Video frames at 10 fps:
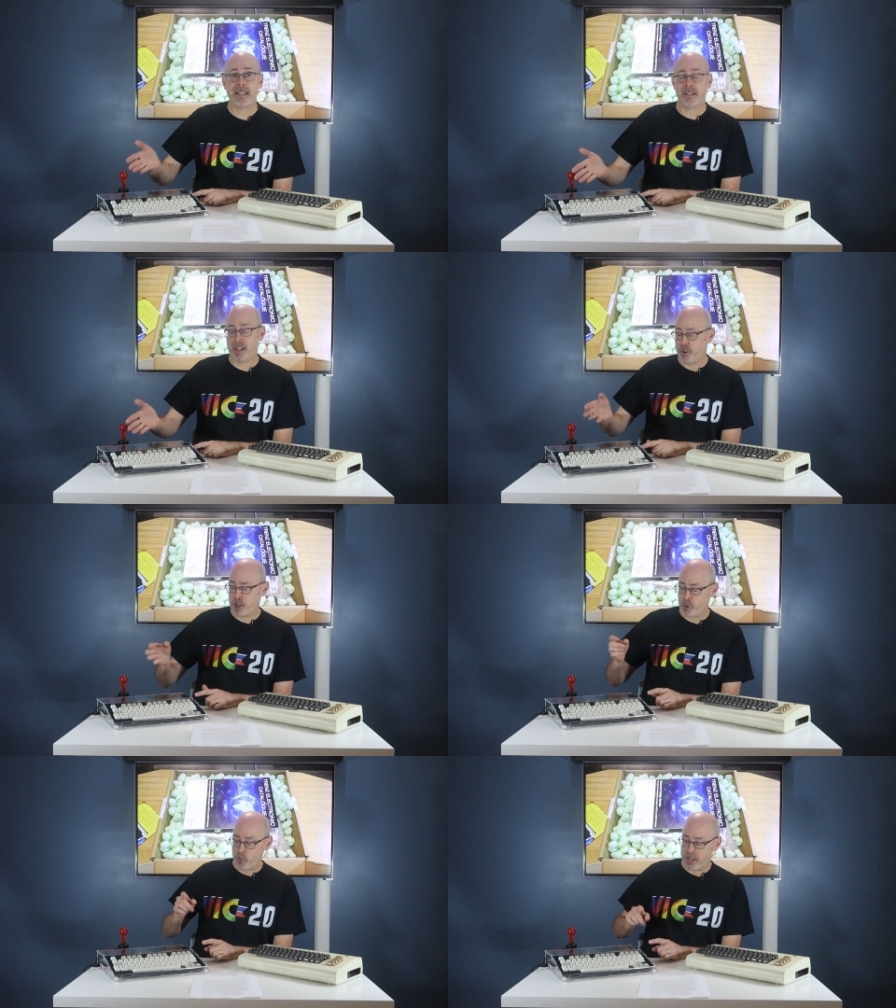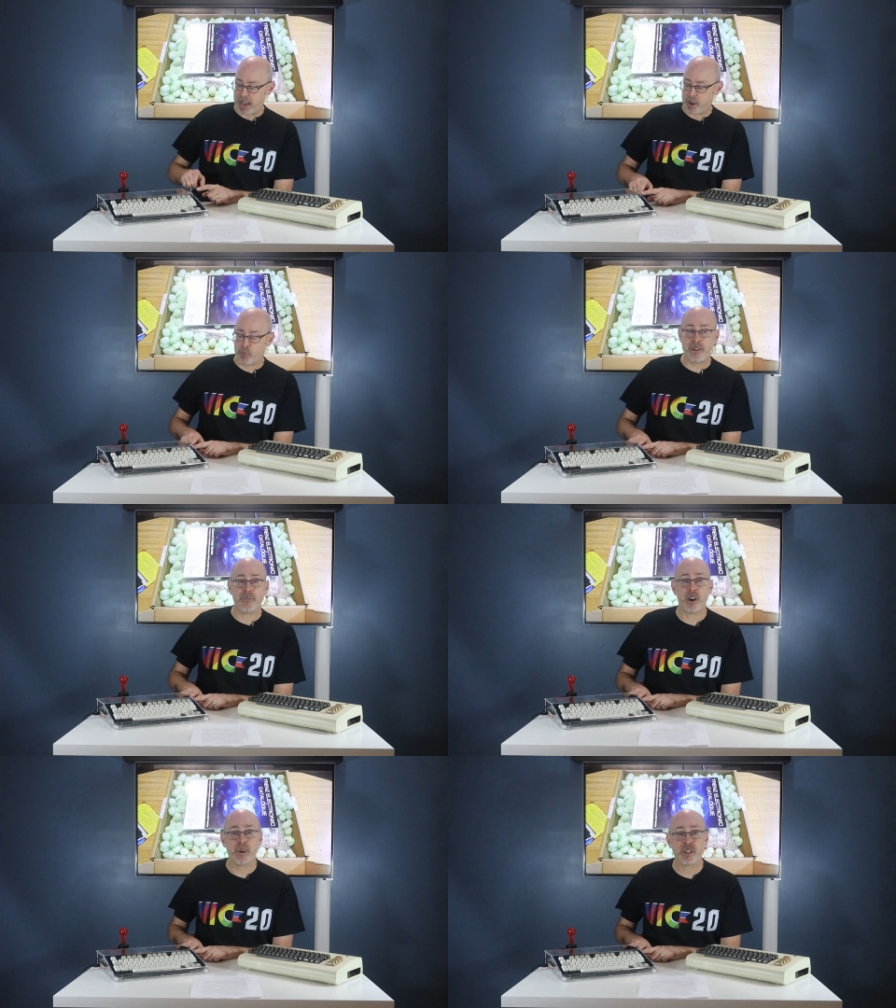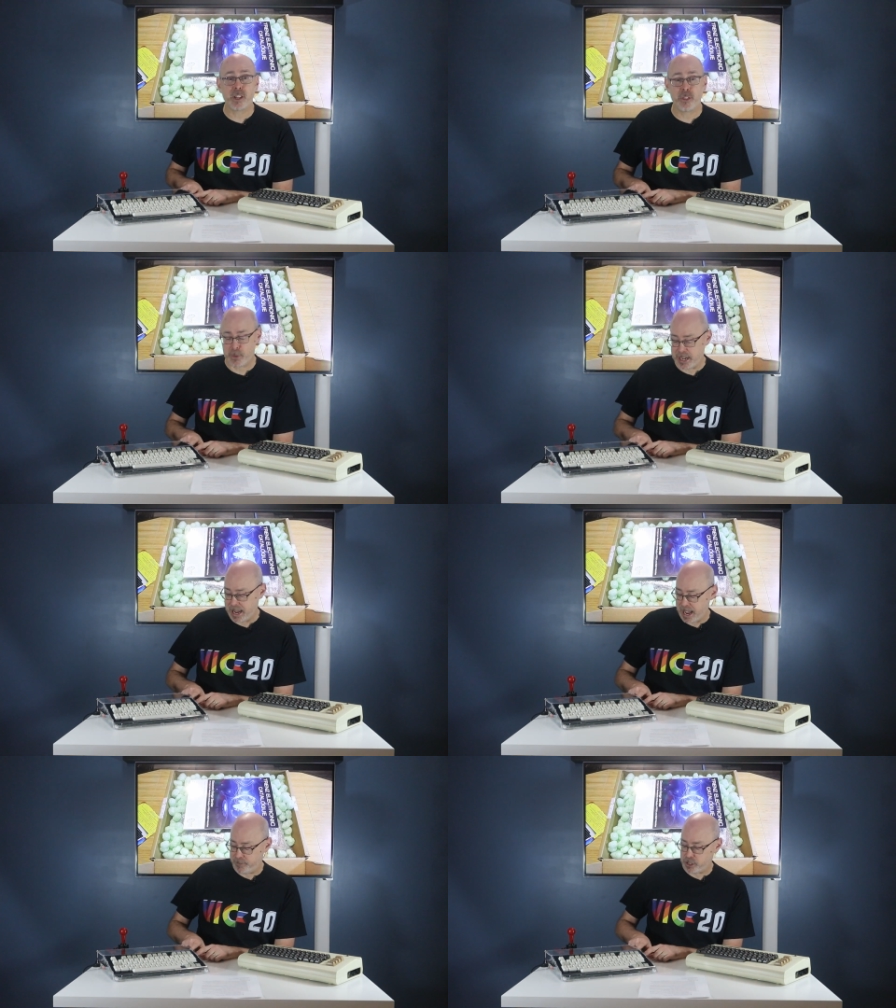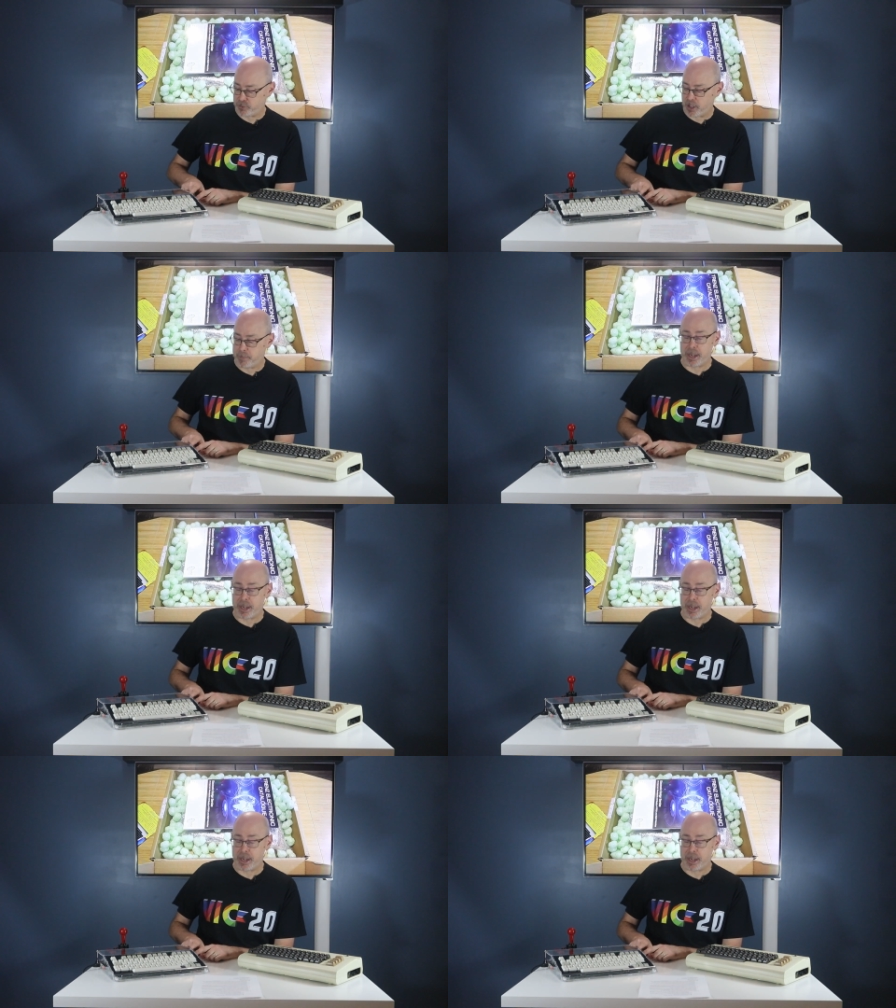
being delivered with a refurbished three and a half inch